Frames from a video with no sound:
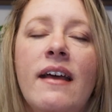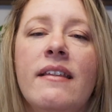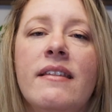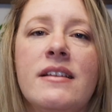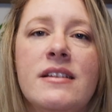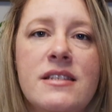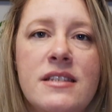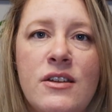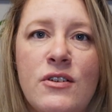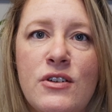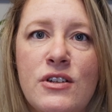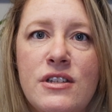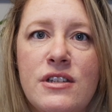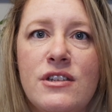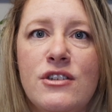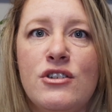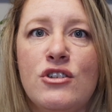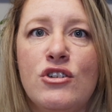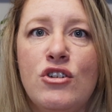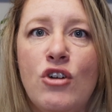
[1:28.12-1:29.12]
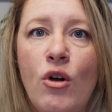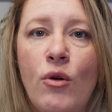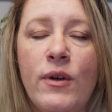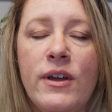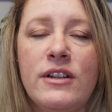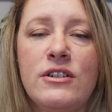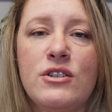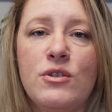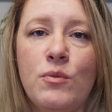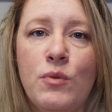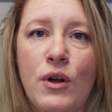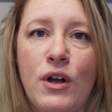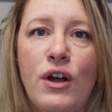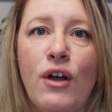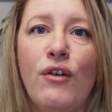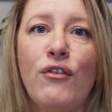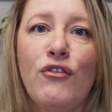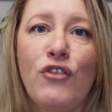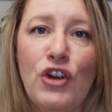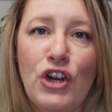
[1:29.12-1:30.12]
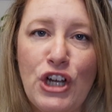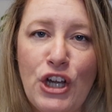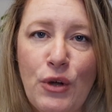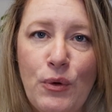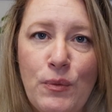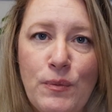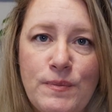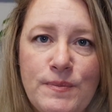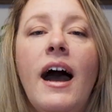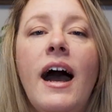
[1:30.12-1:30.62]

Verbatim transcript: This series is going to work for you.